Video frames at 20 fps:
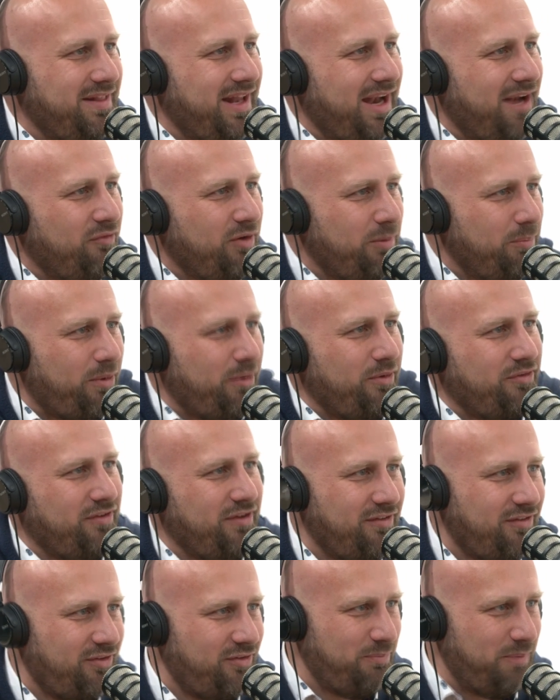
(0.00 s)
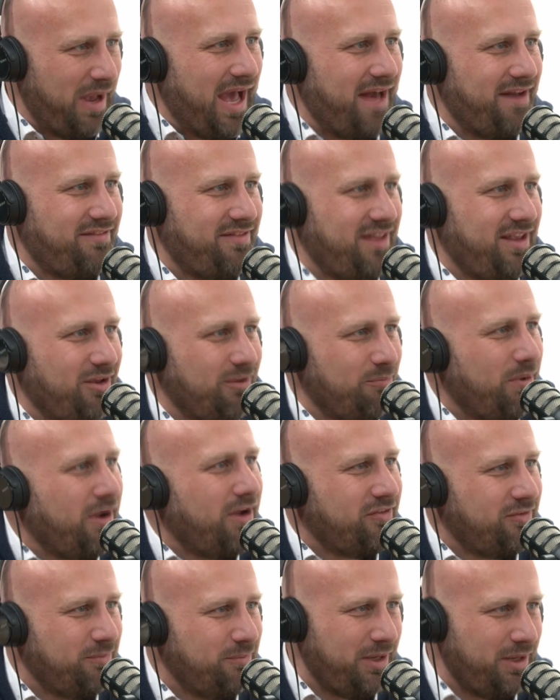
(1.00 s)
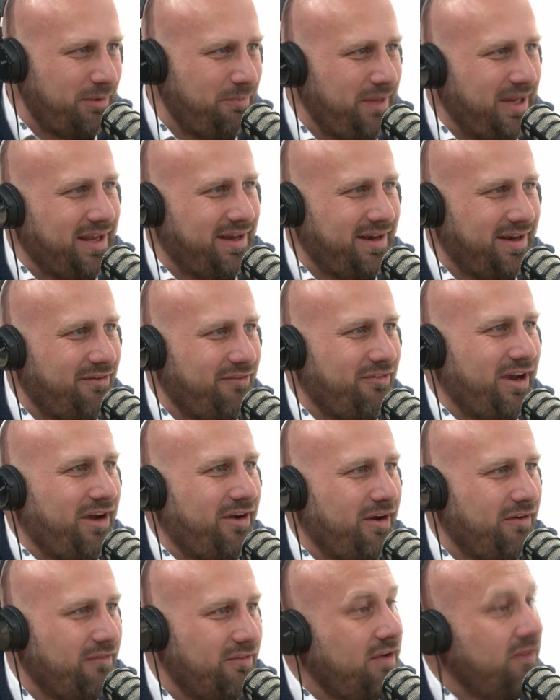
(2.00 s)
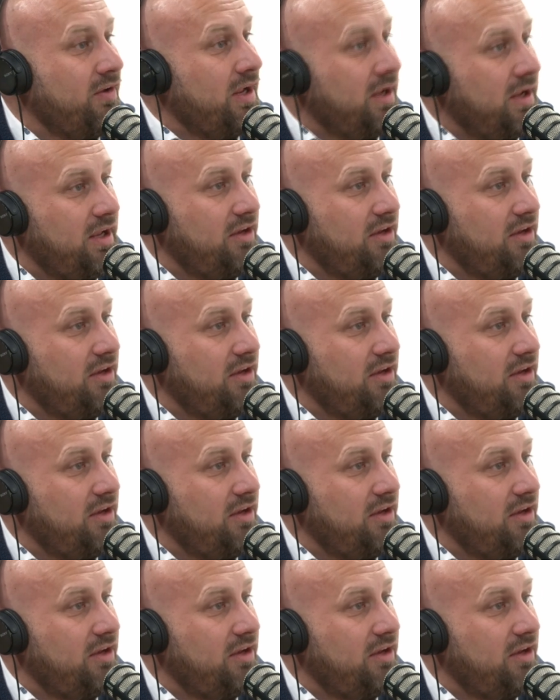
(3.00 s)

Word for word: that every person is as bad as they could possibly be in every right. area of life yeah.